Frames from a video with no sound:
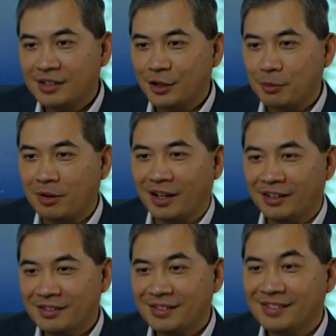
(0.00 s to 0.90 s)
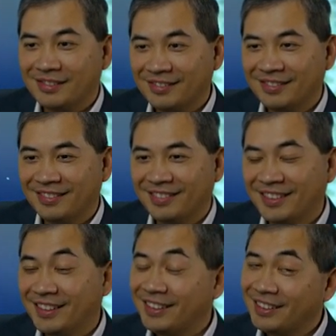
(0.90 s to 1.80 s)
go Browns.
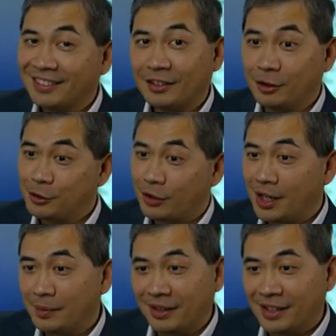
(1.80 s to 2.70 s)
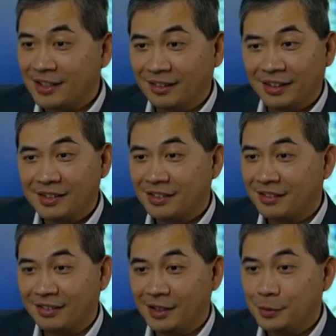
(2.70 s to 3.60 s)
Go drama, that's at least,
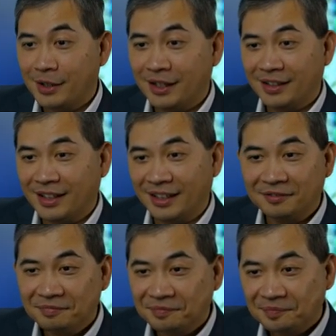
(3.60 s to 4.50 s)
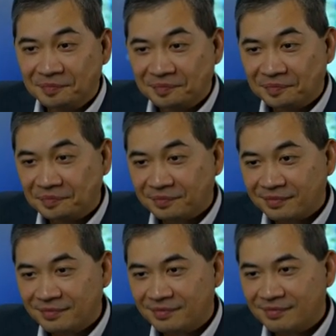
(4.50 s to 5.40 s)
at least we got that.
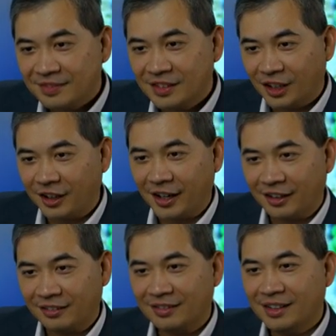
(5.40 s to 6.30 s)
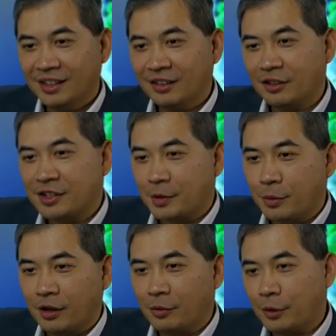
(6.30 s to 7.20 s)
All right. Looks like we're
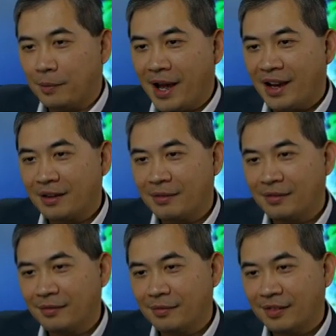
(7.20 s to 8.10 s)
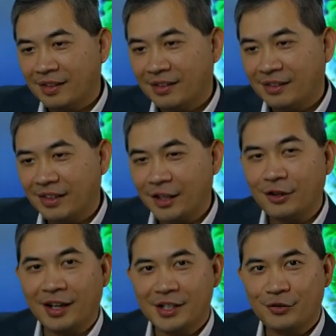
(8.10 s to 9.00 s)
all, we're back. Thank you
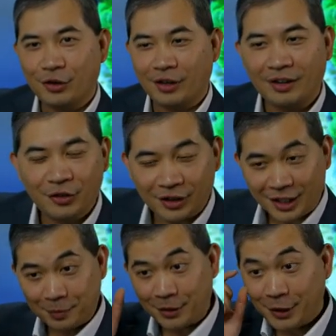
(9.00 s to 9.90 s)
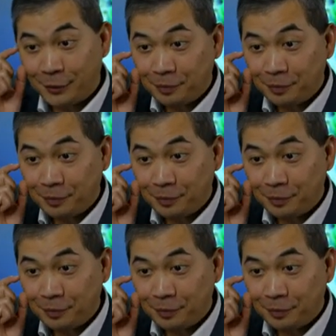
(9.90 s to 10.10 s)
guys for for letting me know.